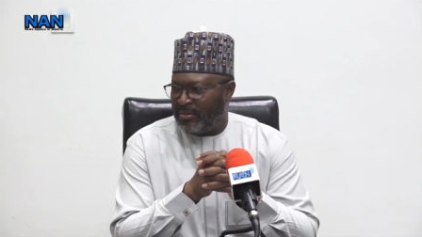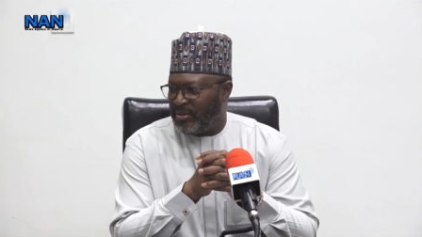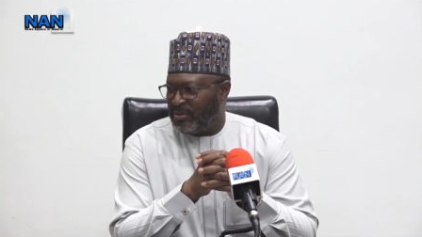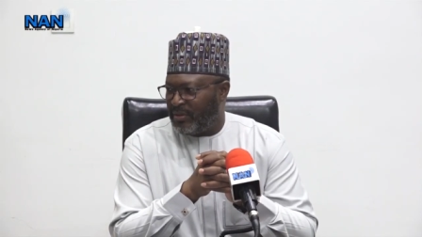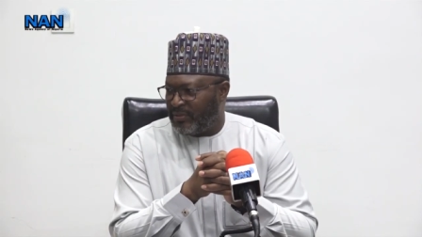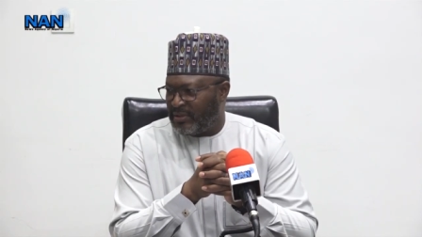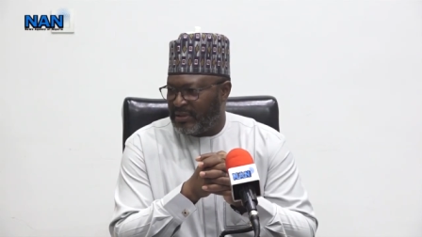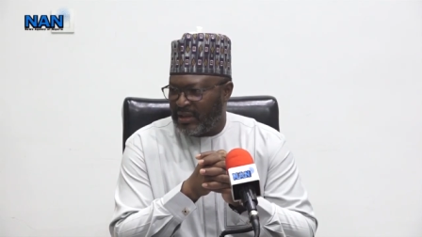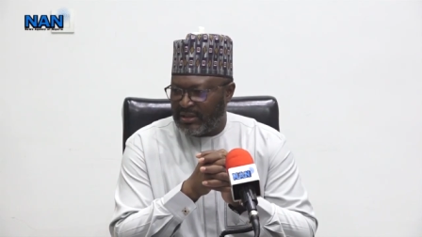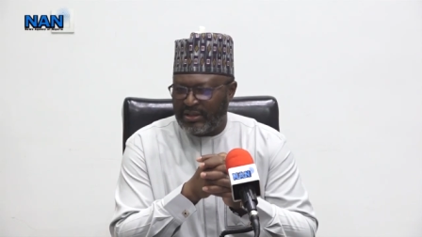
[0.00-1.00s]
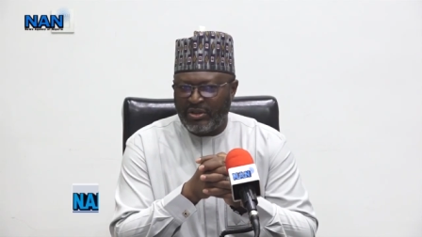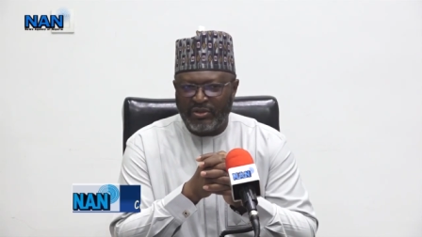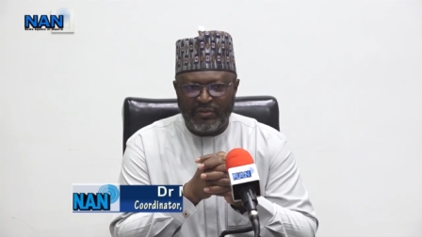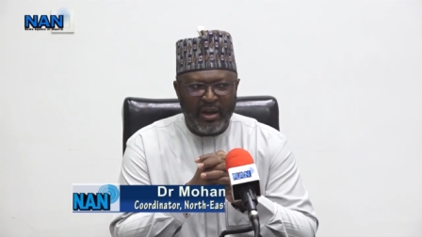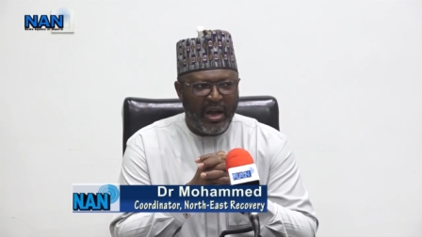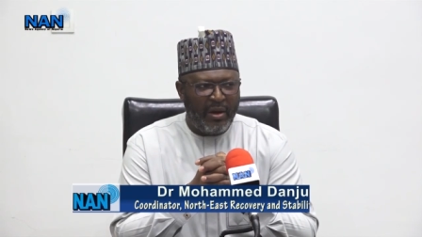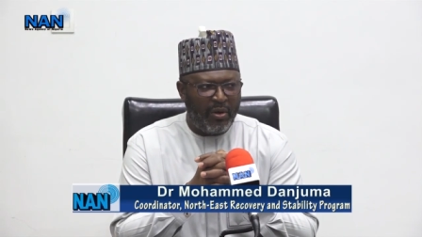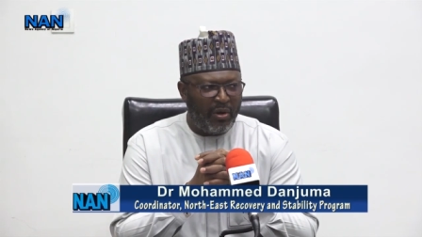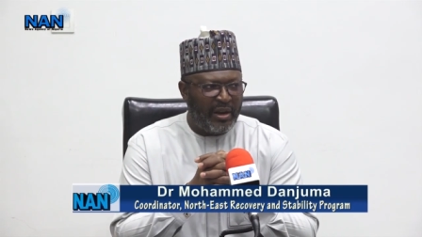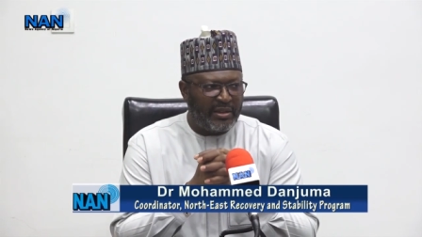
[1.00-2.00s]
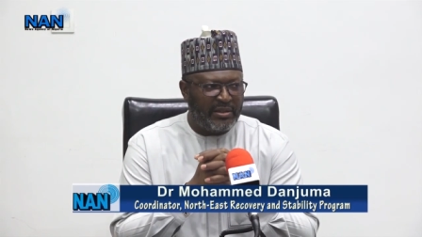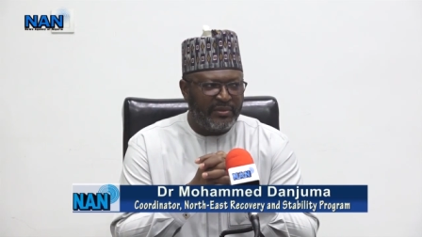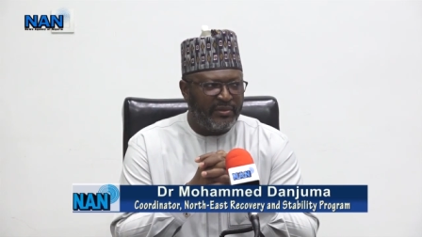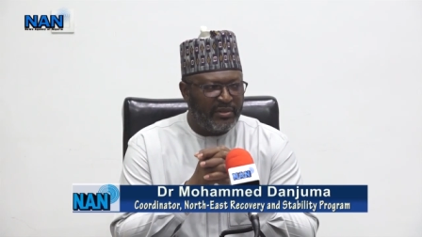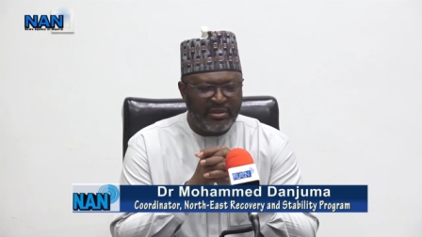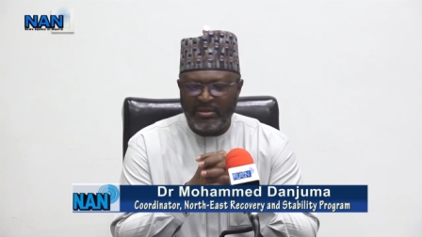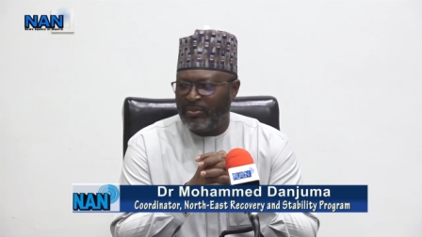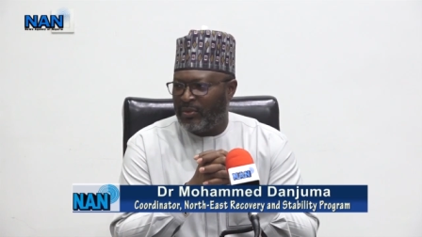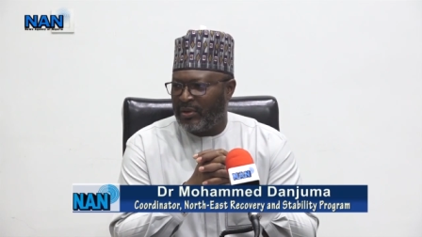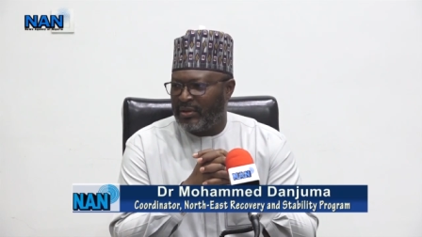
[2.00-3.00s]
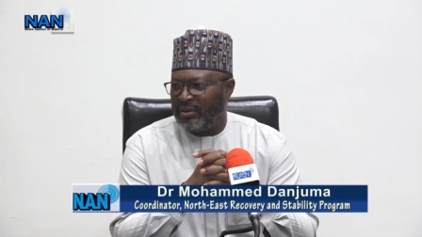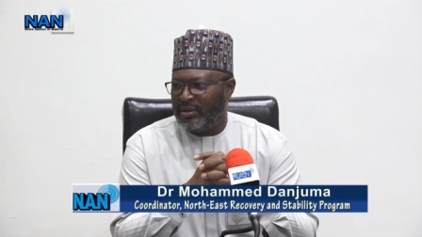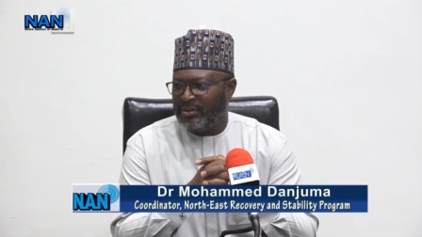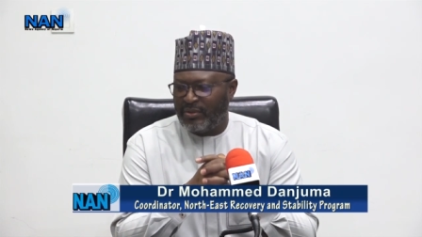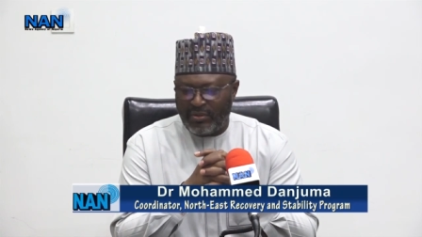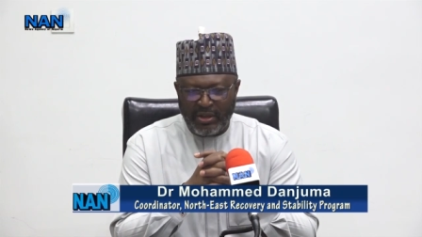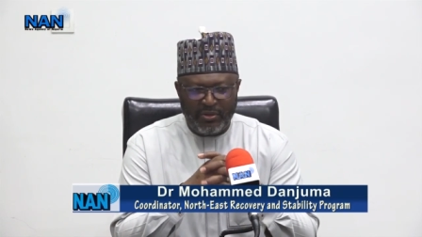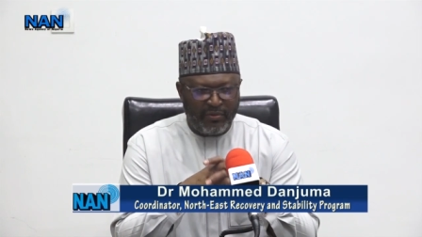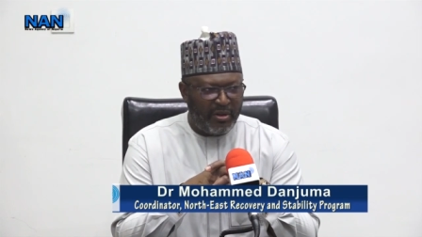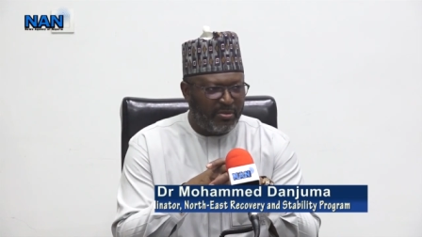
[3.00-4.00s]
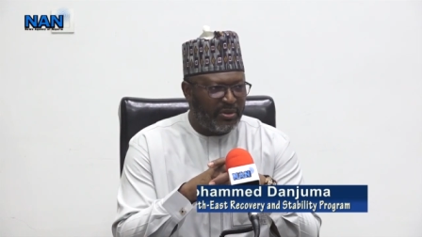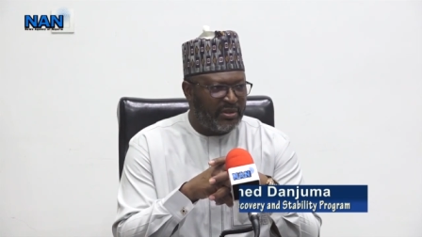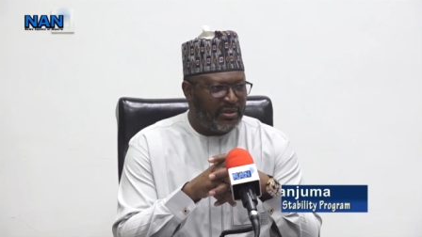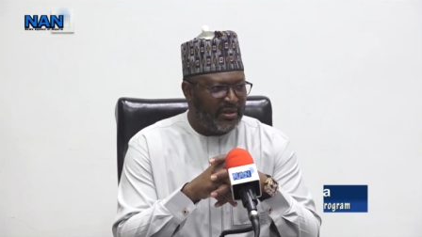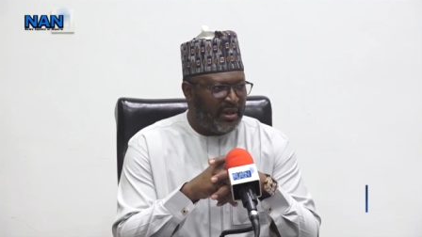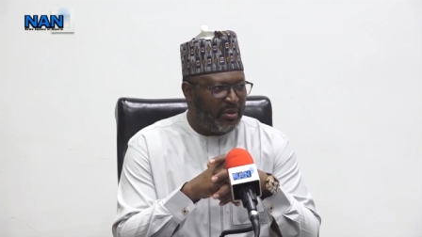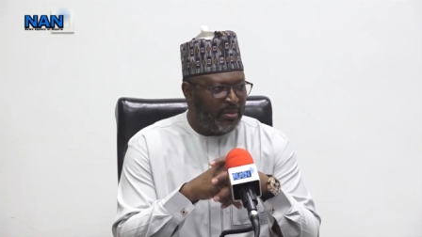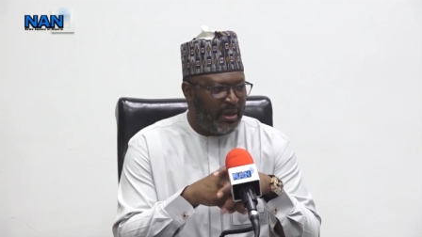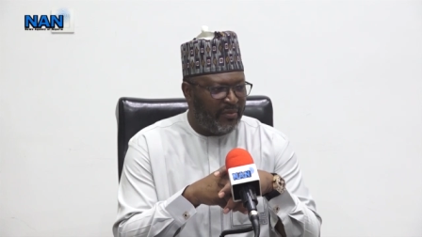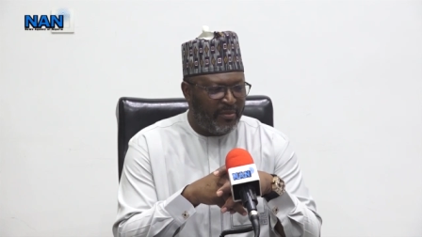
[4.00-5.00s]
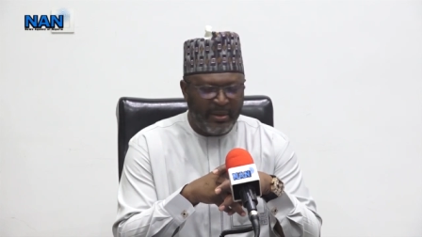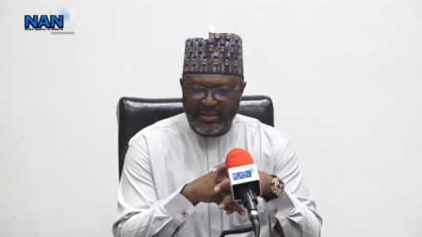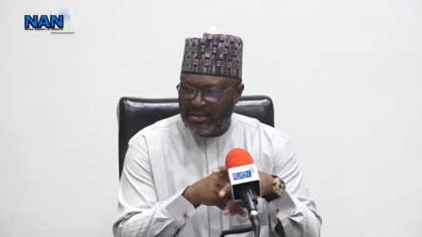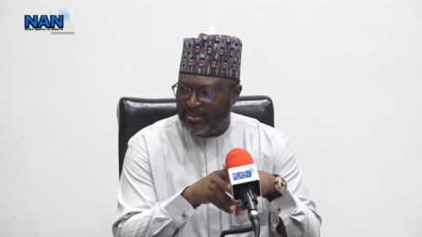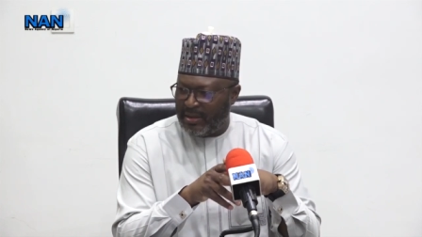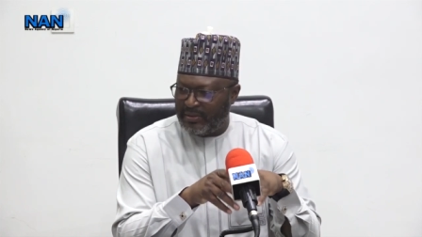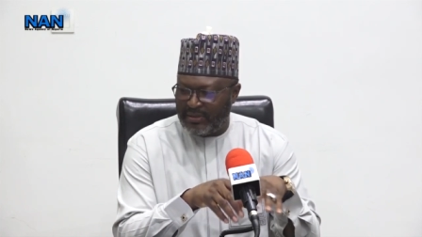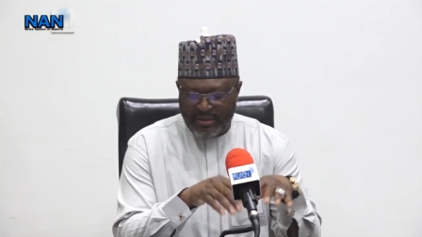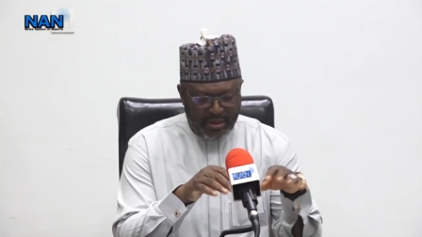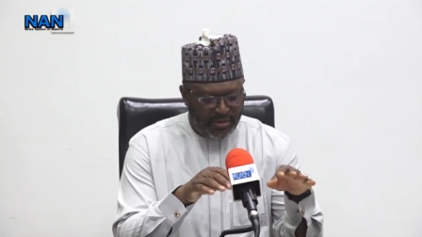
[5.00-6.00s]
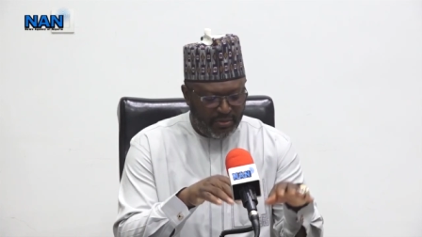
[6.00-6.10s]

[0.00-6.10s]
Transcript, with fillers: from this office is a result of our collective teamwork. So thank you very much. And on behalf of my team, I will say thank